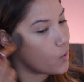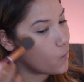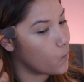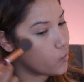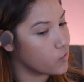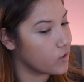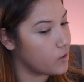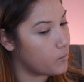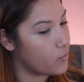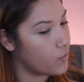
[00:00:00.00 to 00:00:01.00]
And we're just
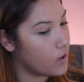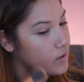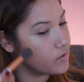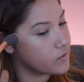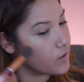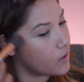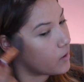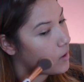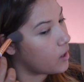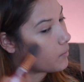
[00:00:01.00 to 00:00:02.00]
going to bronze
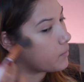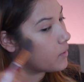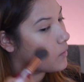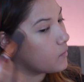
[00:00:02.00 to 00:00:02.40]
her up.